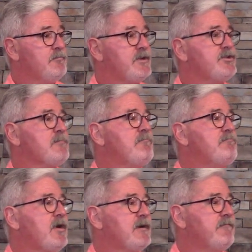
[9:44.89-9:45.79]
But
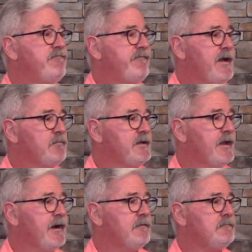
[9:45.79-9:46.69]
you're part of a family
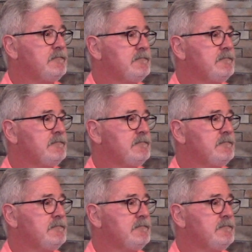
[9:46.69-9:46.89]
now.